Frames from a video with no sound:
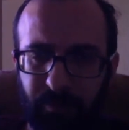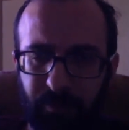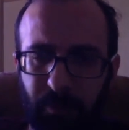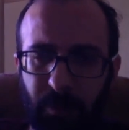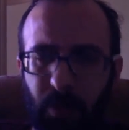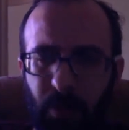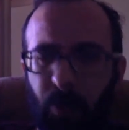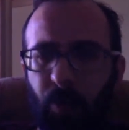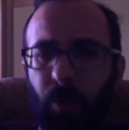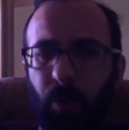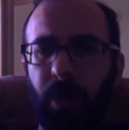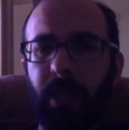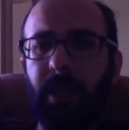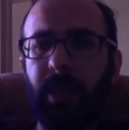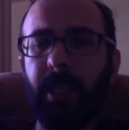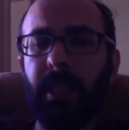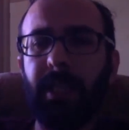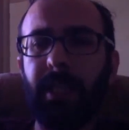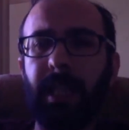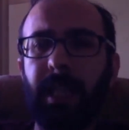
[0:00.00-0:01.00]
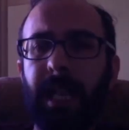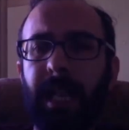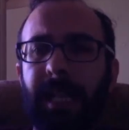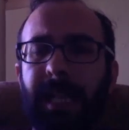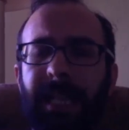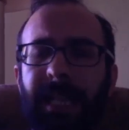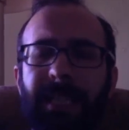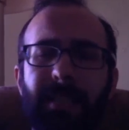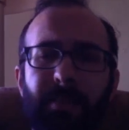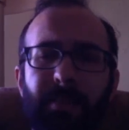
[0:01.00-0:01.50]
within an
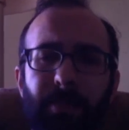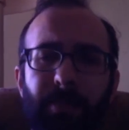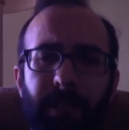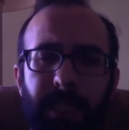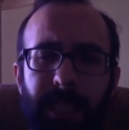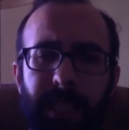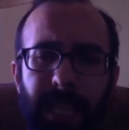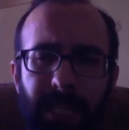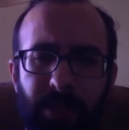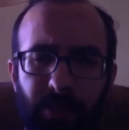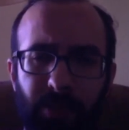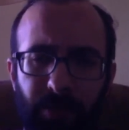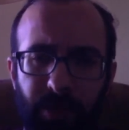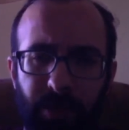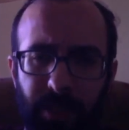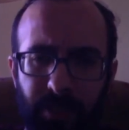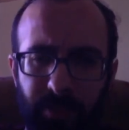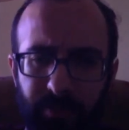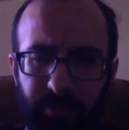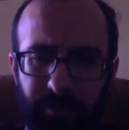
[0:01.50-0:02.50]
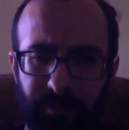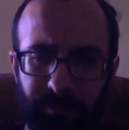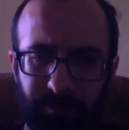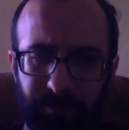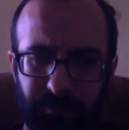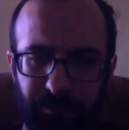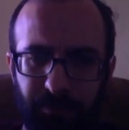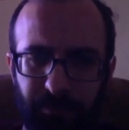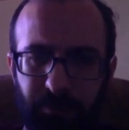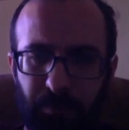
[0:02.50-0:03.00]
explanatory,
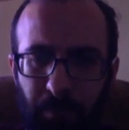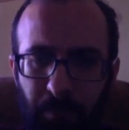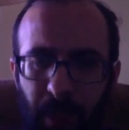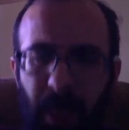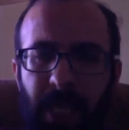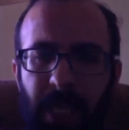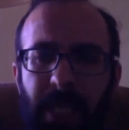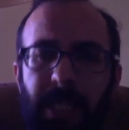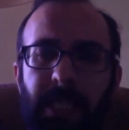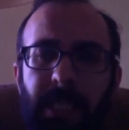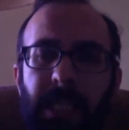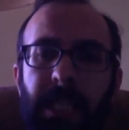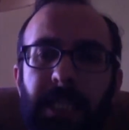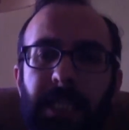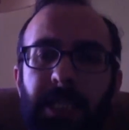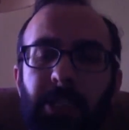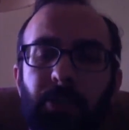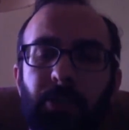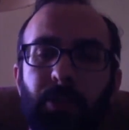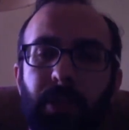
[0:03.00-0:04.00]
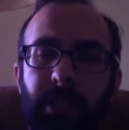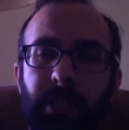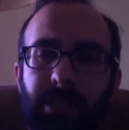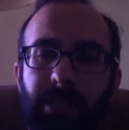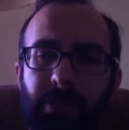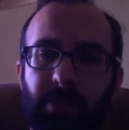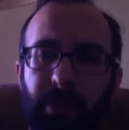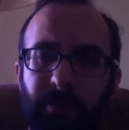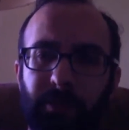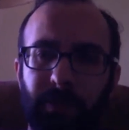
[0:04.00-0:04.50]
i.e. a new
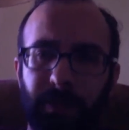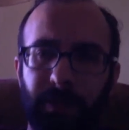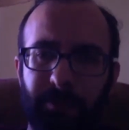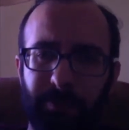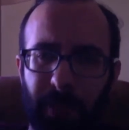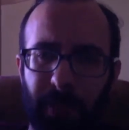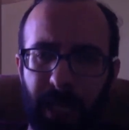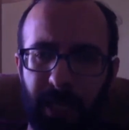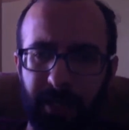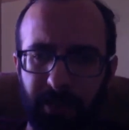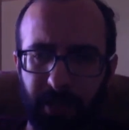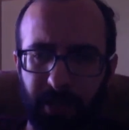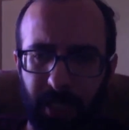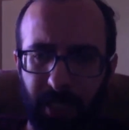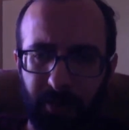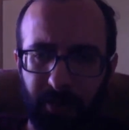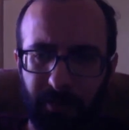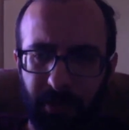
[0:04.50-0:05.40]
descriptive paradigm,